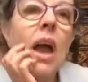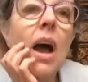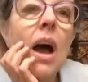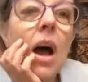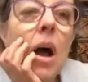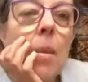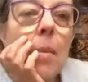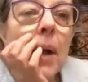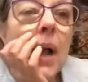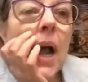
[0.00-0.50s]

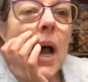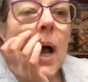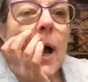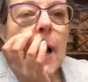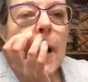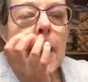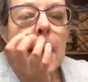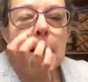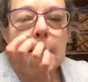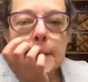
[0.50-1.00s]
Oh my
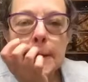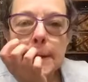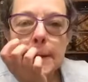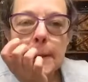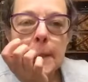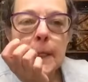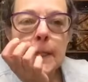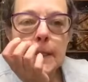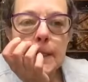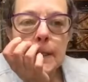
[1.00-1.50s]
gosh,
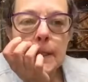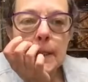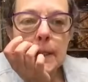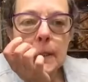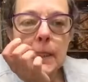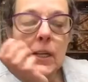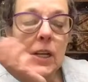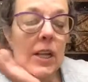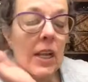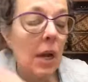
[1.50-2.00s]
those look
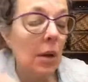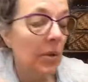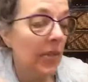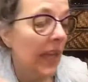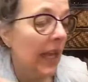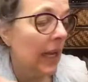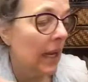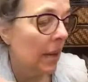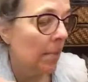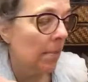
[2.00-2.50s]
so good. Another
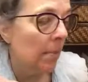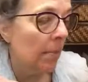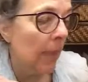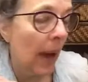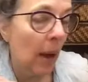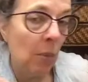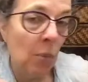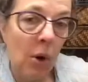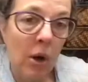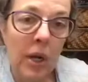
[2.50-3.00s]
thing
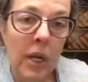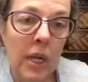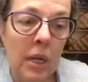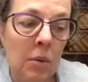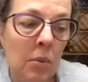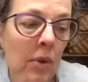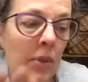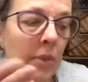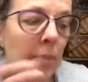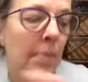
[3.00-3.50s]
about
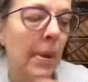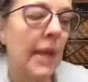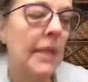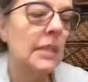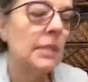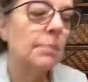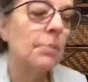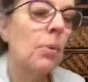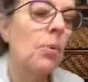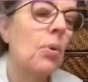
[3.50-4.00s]
working with the
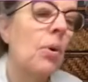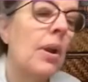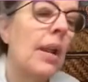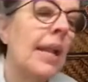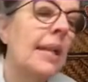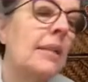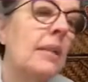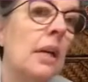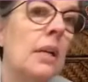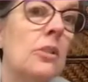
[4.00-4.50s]
pasteboard,
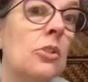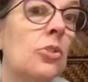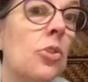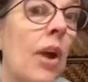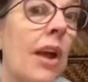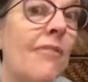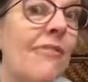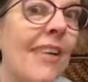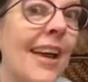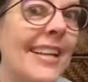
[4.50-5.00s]
it does dry